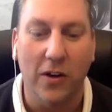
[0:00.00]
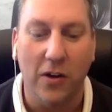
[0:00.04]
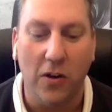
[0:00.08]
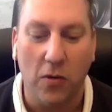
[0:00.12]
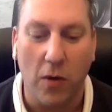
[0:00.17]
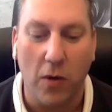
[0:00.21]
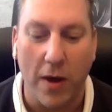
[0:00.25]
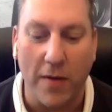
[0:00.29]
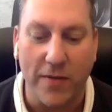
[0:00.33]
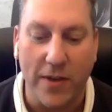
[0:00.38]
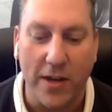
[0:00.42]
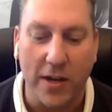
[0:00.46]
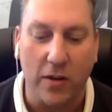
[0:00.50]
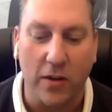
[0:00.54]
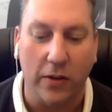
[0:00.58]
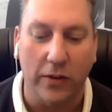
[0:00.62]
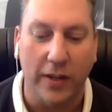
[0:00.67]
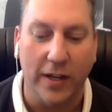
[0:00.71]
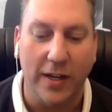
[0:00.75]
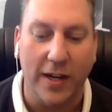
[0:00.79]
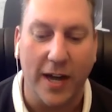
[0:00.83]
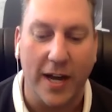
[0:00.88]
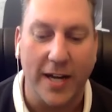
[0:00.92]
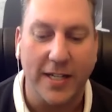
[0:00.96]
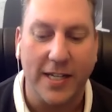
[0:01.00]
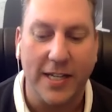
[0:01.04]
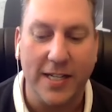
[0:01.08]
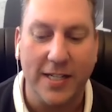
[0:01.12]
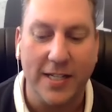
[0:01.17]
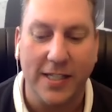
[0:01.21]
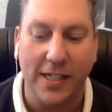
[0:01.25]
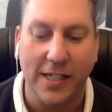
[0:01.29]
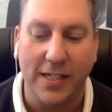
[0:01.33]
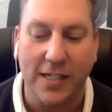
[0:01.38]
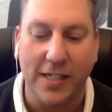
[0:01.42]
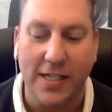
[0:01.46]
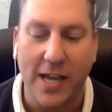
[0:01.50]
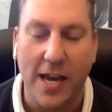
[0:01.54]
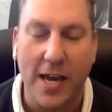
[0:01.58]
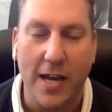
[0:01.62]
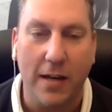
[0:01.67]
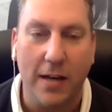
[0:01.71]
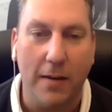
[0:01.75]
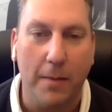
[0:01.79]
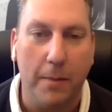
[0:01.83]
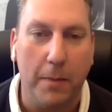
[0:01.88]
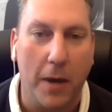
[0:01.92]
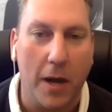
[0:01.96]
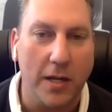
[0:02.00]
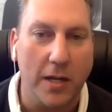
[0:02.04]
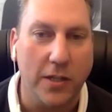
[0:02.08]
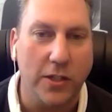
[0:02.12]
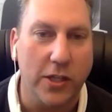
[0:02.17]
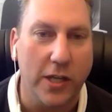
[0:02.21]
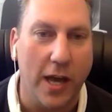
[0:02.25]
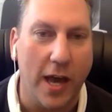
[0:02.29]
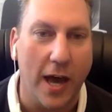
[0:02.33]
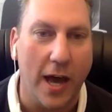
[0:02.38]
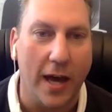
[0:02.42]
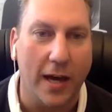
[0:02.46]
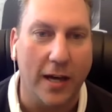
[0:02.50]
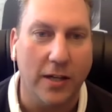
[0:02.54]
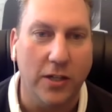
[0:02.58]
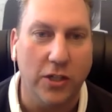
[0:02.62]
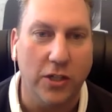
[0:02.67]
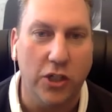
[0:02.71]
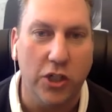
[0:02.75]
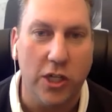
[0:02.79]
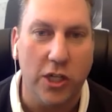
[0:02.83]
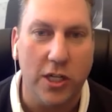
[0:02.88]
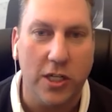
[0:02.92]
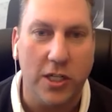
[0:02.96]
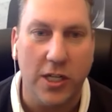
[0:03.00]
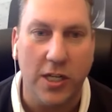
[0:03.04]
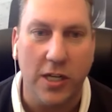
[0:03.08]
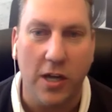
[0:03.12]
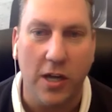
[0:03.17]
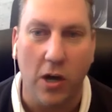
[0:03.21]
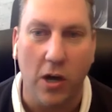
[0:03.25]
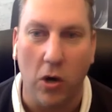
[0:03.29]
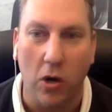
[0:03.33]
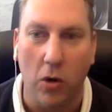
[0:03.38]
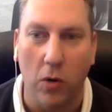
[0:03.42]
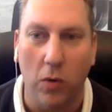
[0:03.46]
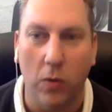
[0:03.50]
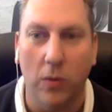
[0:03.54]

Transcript: great vehicle, the 1968 Pontiac GTO.